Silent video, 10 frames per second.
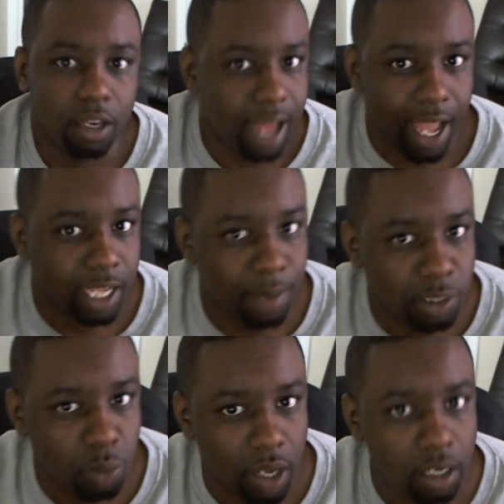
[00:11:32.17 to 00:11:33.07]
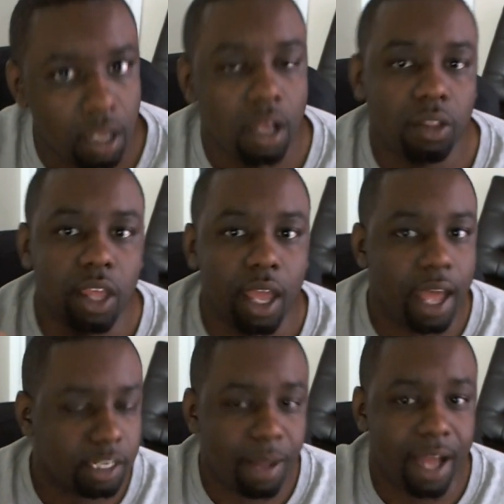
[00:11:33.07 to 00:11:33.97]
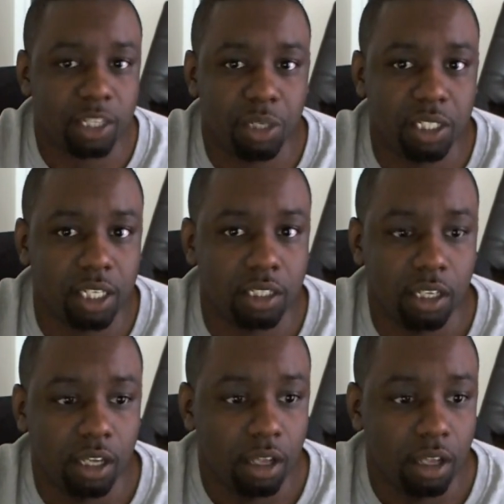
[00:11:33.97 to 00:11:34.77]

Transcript: Not Xbox One, the Xbox 360.